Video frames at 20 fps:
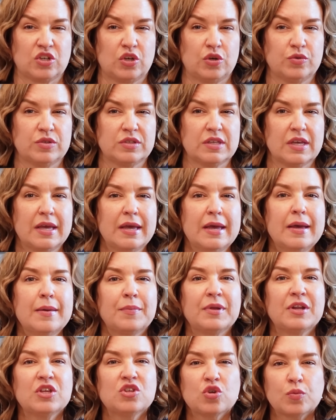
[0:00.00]
notes.
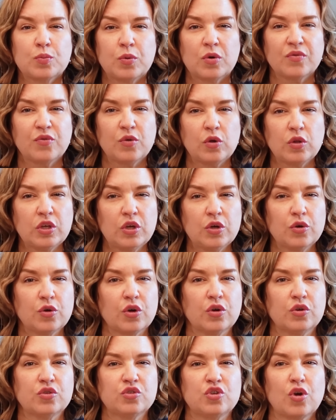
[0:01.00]
But as your portfolio
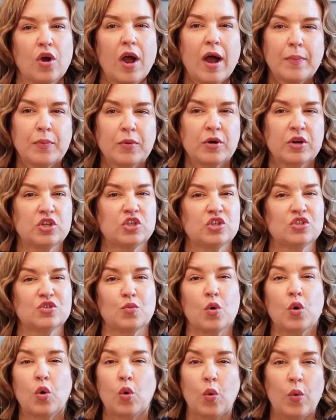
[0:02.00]
grows, your operations
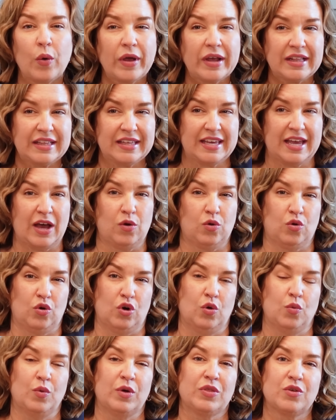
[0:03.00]
will quickly
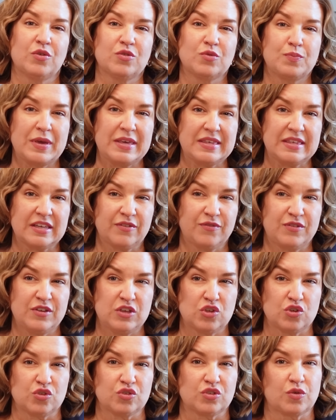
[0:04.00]
outgrow what those basic
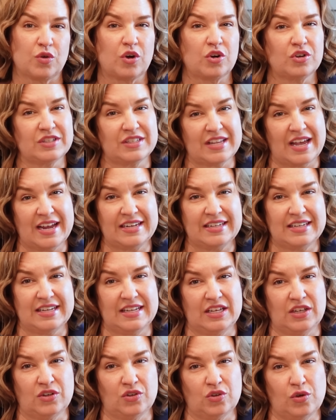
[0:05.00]
features are designed to
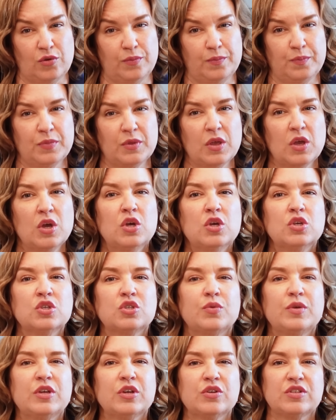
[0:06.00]
handle.
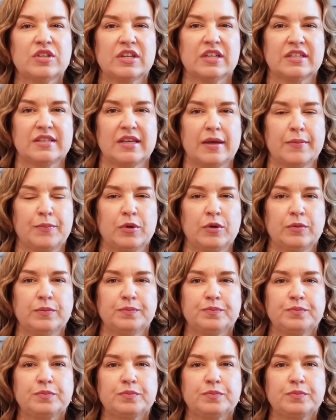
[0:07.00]
So here's an example.